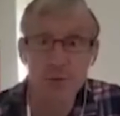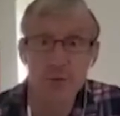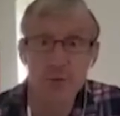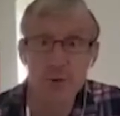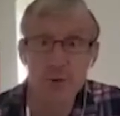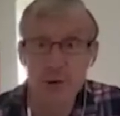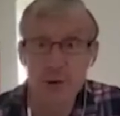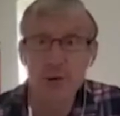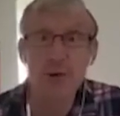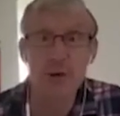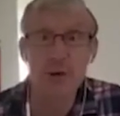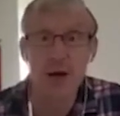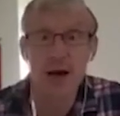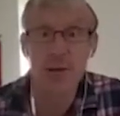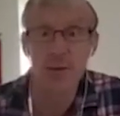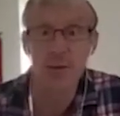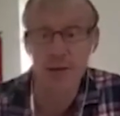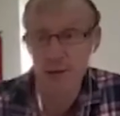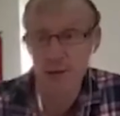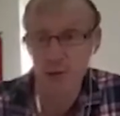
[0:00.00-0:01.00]
to do that
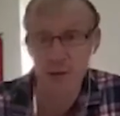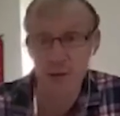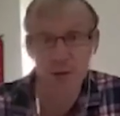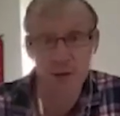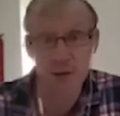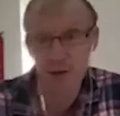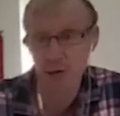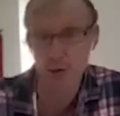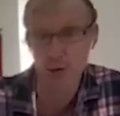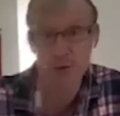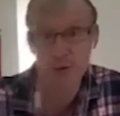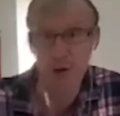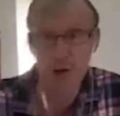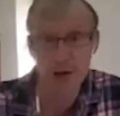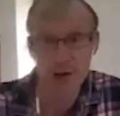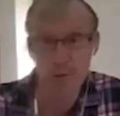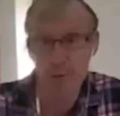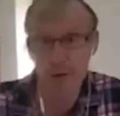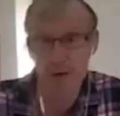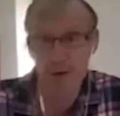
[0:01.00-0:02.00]
because you're
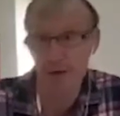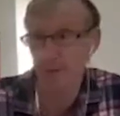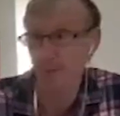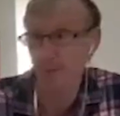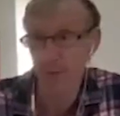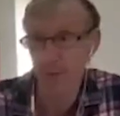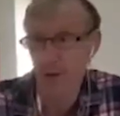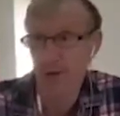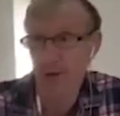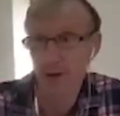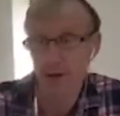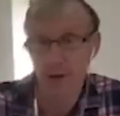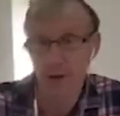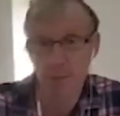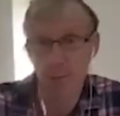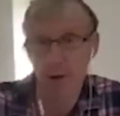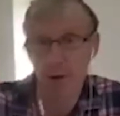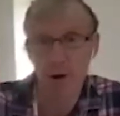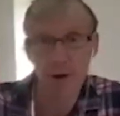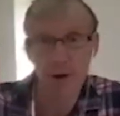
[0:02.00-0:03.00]
constrained by the
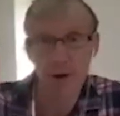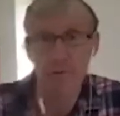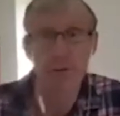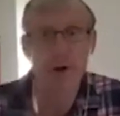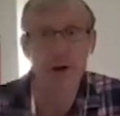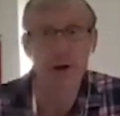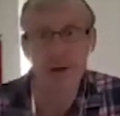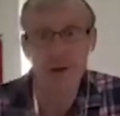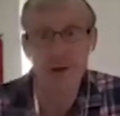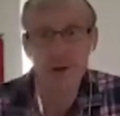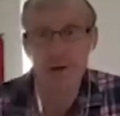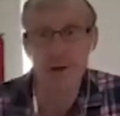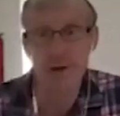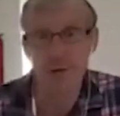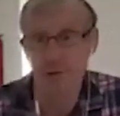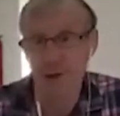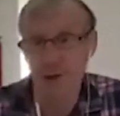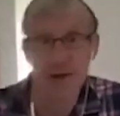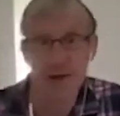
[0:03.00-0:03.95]
pathways, you're fed